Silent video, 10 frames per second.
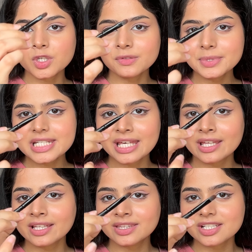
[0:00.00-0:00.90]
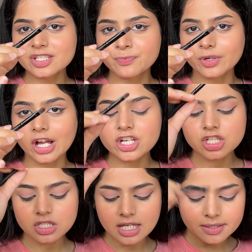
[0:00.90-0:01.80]
going to be taking this
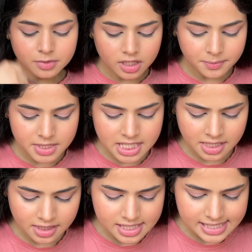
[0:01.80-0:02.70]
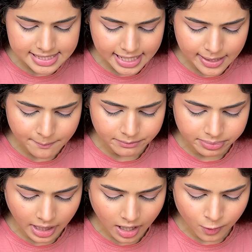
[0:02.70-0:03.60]
brush and I'm going to be taking the same
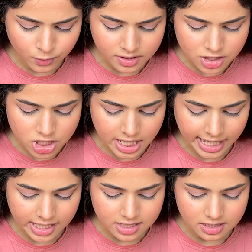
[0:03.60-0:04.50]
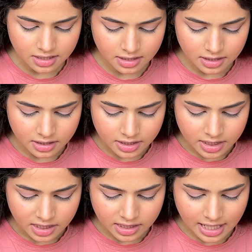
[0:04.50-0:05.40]
brown shade
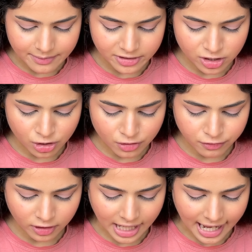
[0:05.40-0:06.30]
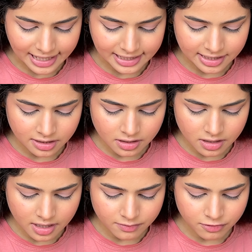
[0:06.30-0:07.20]
that we did for the
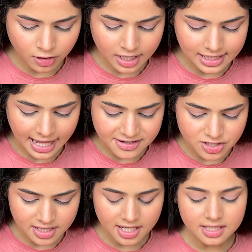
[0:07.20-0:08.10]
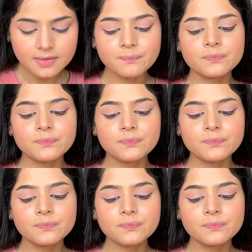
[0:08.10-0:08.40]
eyeliner and for our lash line.